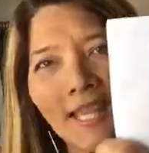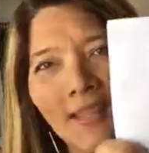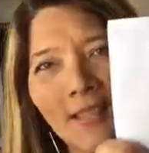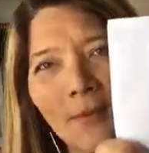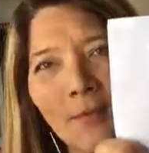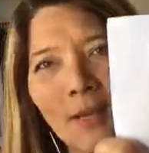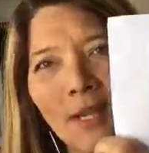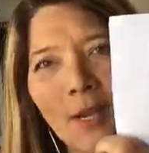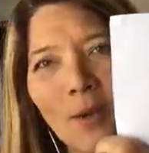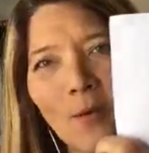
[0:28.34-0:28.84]
There
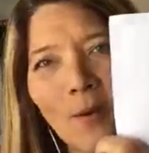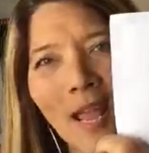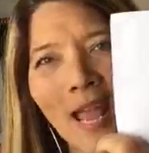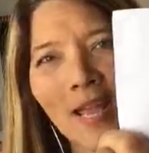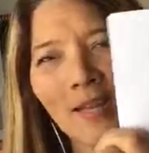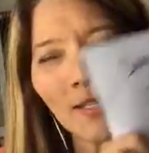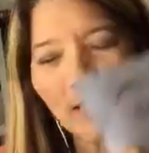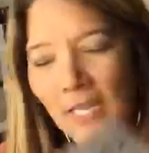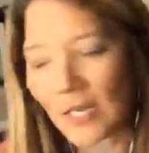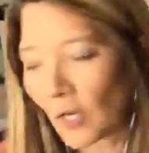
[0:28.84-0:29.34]
we go,
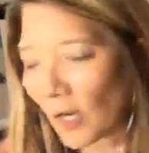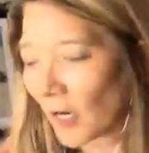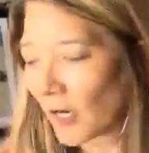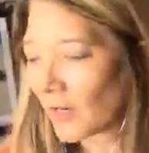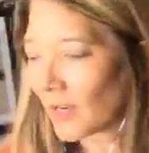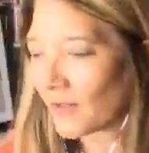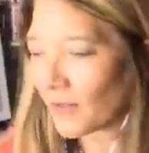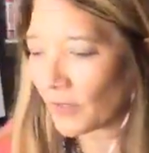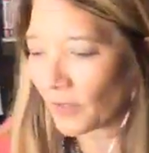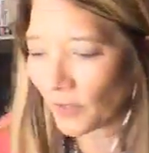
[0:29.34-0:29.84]
at decart
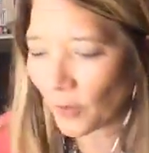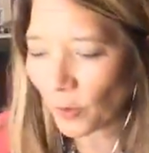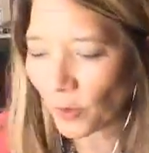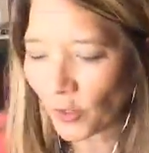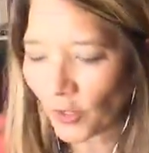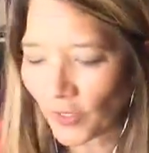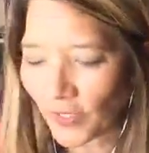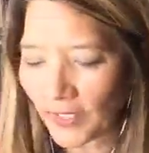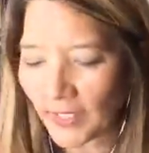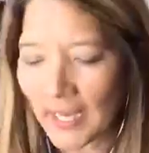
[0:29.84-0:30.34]
on the
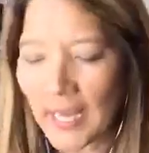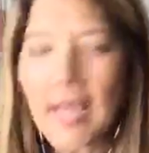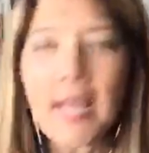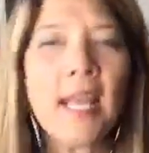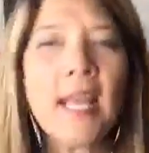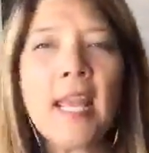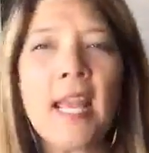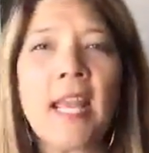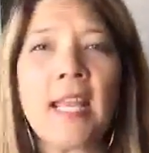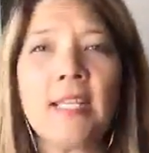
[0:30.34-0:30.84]
socials.
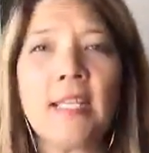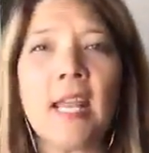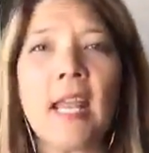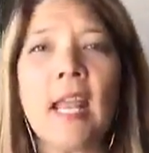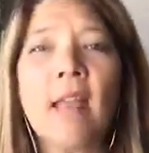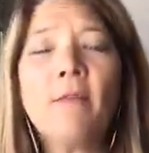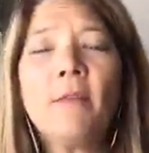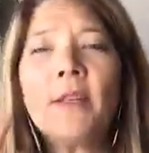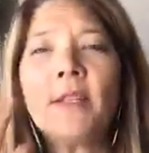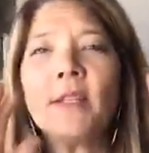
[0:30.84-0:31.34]
And
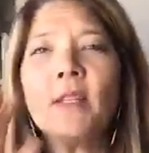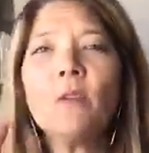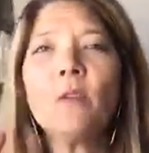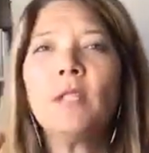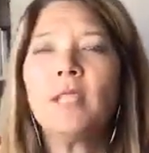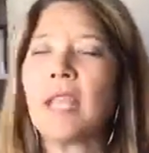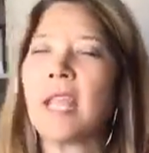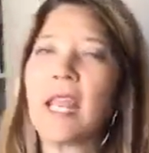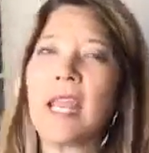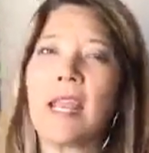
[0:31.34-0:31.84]
every single
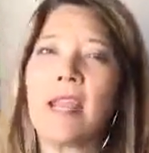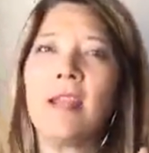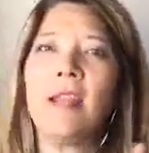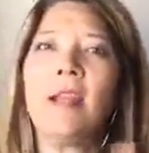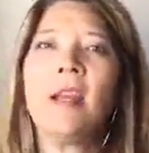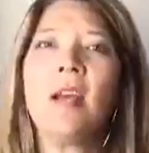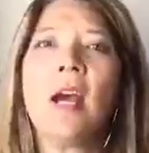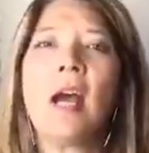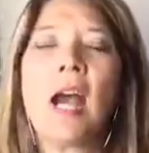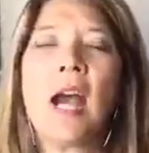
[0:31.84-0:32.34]
day,
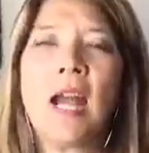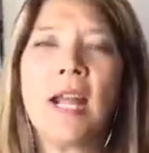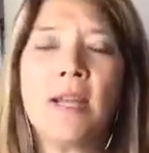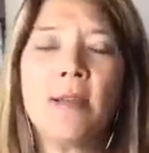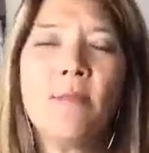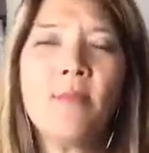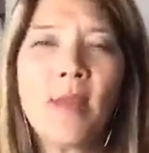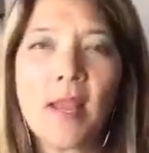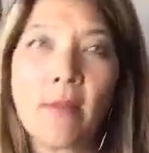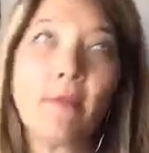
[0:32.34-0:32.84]

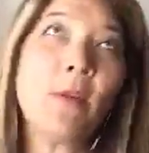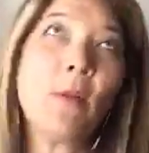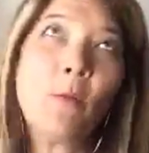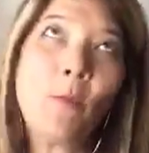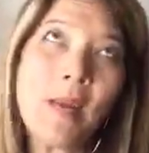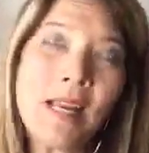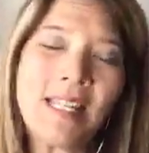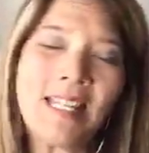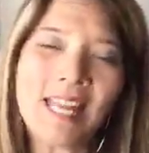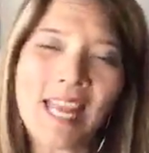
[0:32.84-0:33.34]
every
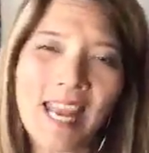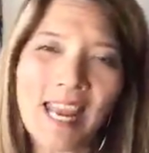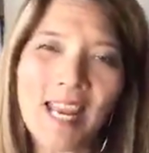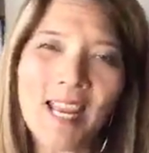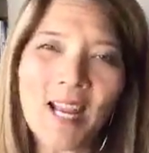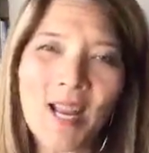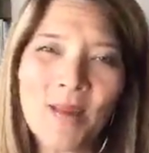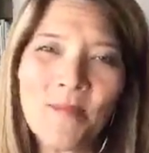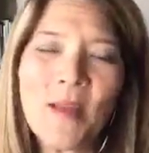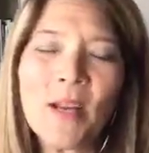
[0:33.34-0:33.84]

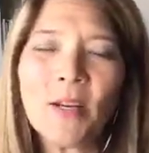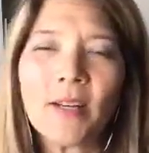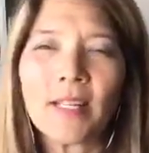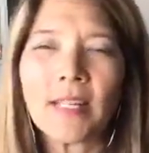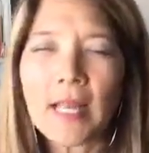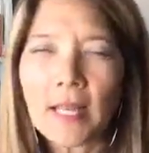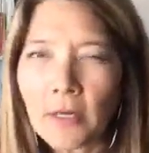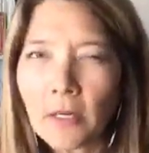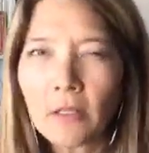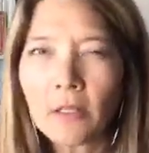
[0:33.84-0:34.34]
weekday, I'm here at
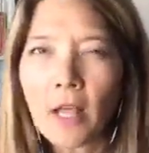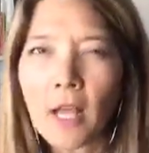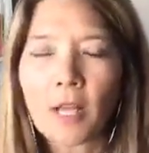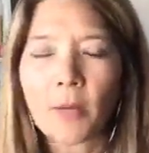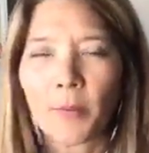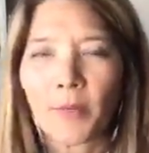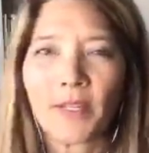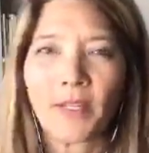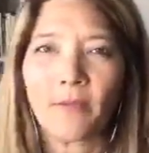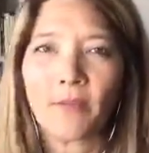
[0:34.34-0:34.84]
10
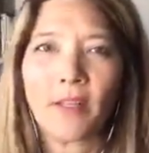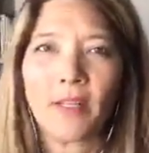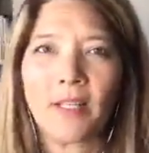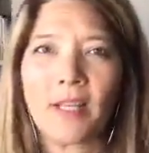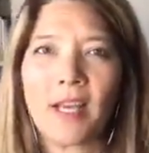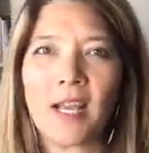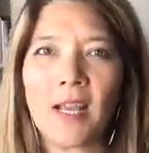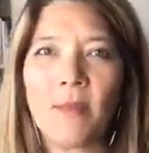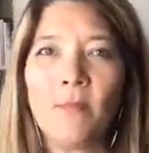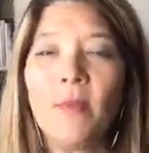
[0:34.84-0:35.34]
o'clock Pacific
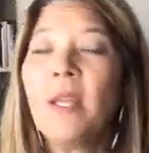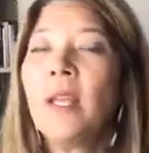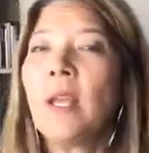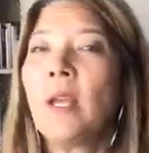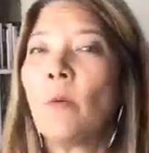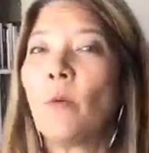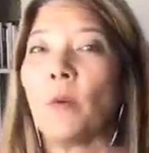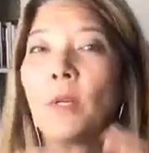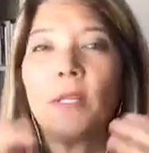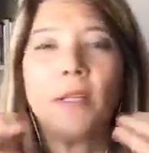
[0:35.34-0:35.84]
time.
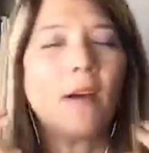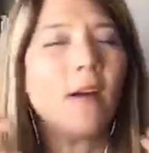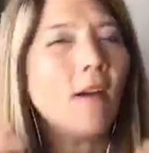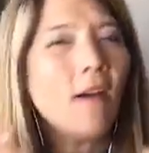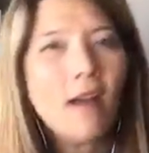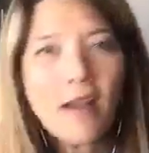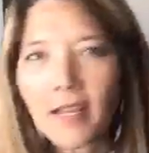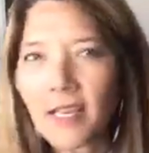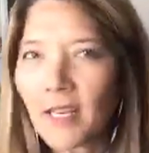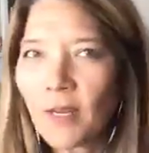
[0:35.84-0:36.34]
We're
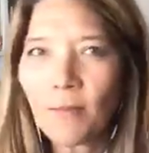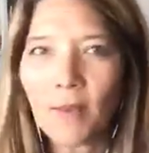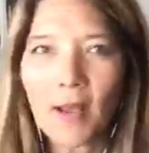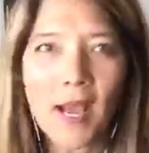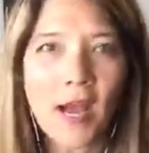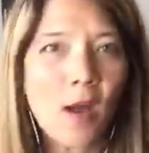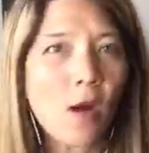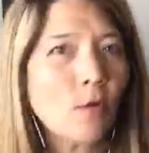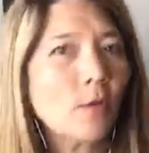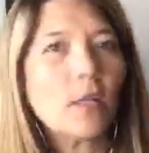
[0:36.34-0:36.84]
talking
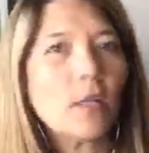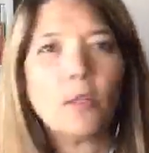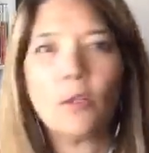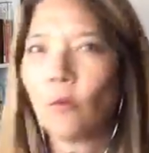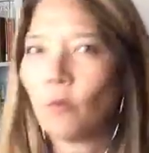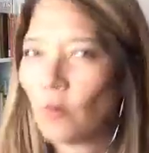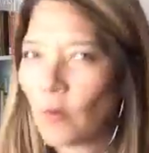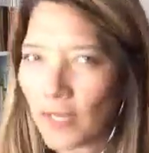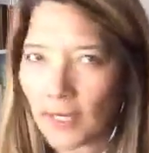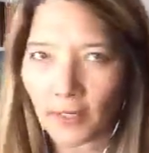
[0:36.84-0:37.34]
about
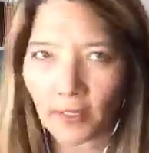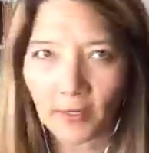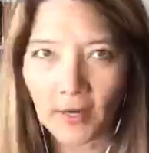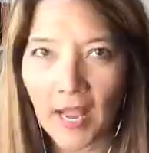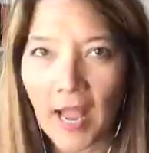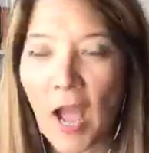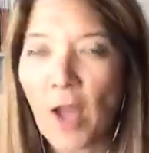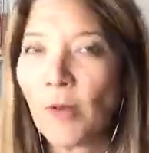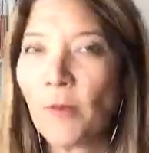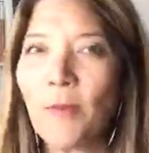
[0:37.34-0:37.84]
Twitter,
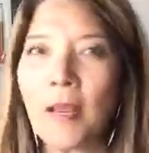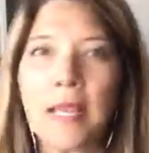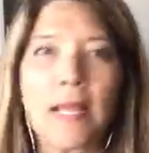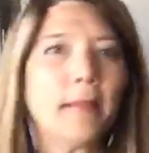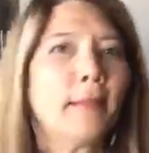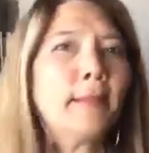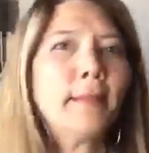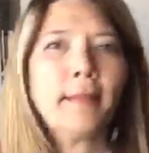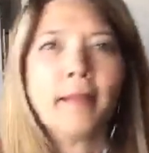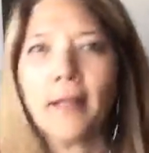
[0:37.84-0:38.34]
how to make
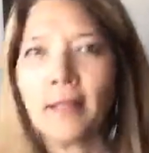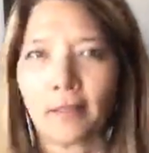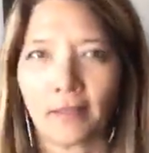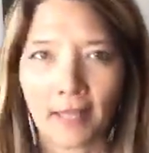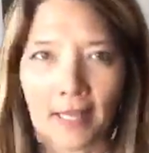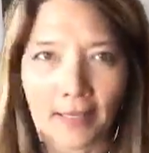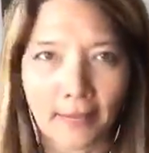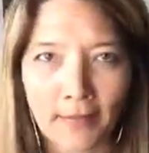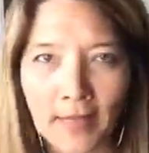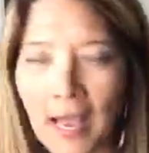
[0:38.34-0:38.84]
it suck
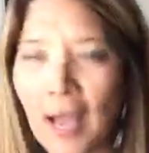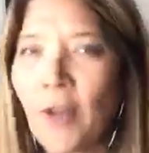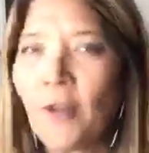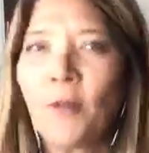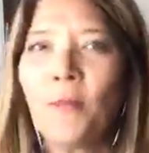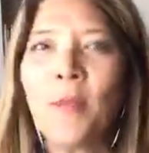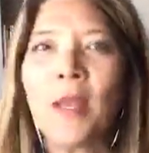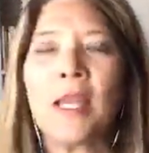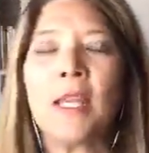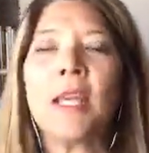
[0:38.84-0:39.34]
less, how
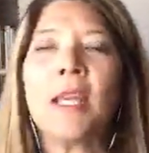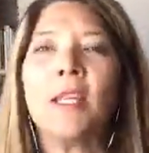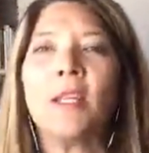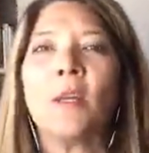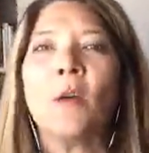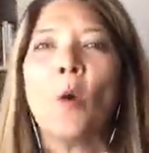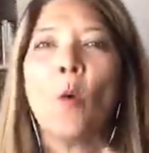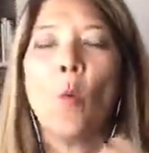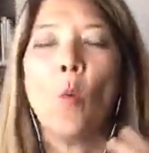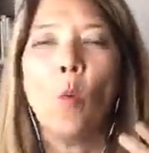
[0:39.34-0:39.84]
to make it
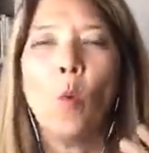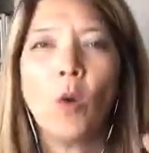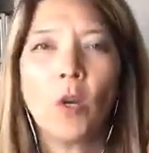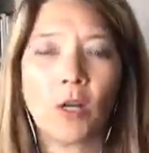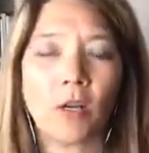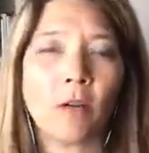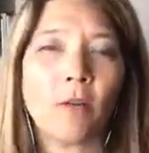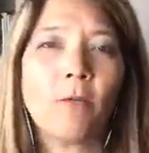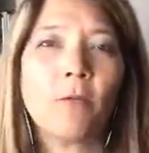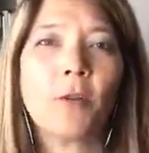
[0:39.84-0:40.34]

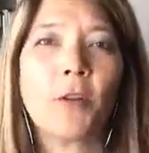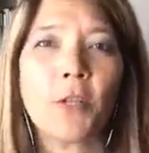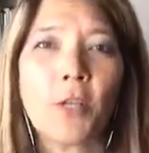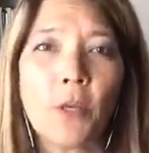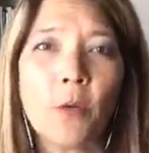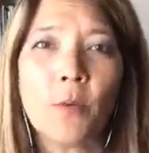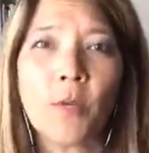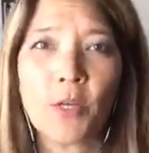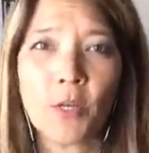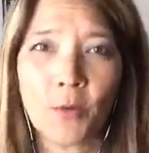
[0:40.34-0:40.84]
work for
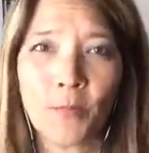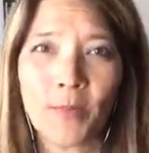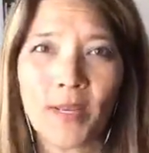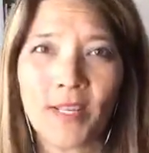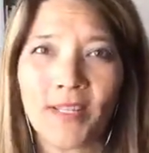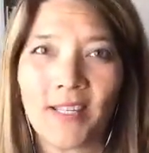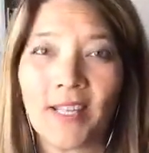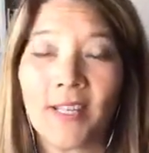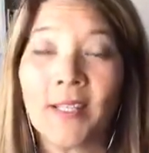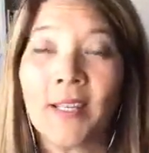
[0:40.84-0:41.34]
you and your
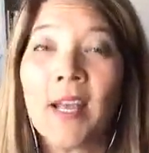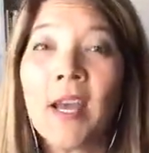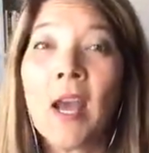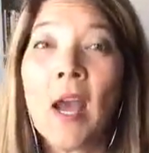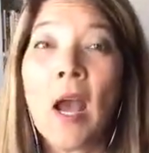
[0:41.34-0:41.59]
business.